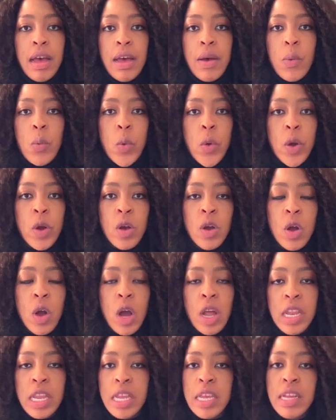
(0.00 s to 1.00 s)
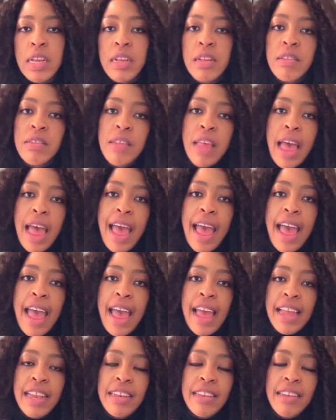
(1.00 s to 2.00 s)
work colleagues,
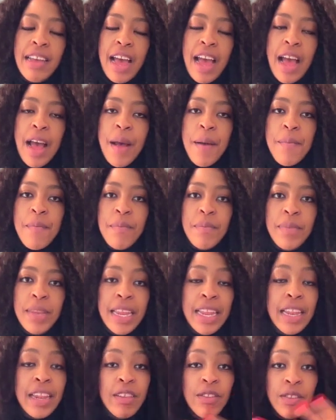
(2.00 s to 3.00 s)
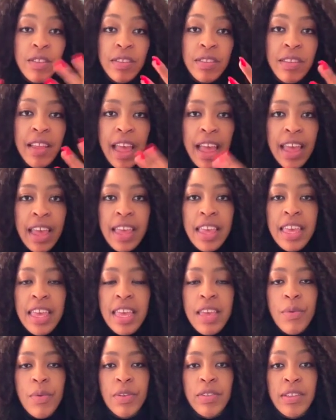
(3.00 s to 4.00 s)
and needless to say,
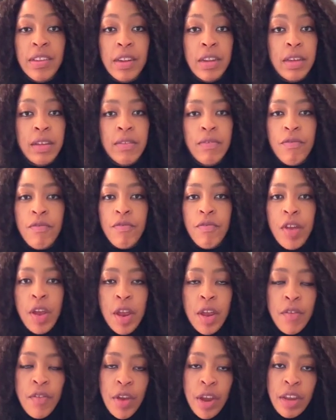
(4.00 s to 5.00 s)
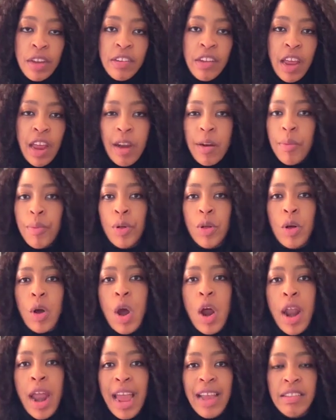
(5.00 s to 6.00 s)
he was in a very, very terrible
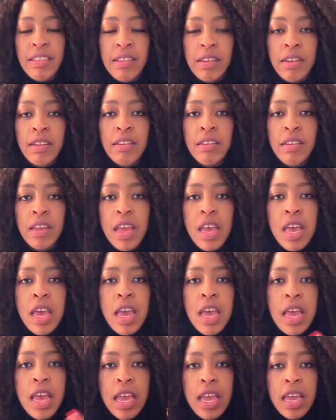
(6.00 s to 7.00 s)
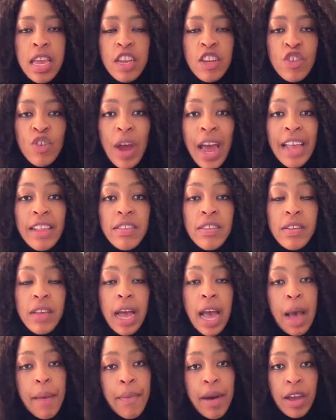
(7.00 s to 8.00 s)
car accident. He tried to
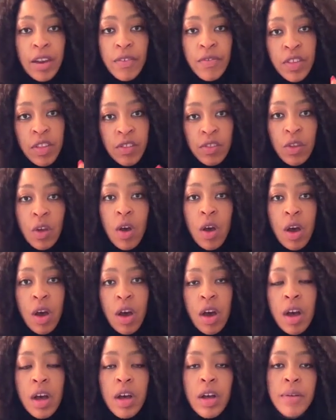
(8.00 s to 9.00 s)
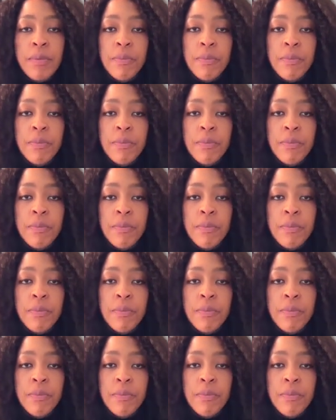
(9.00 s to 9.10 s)
come out of his car.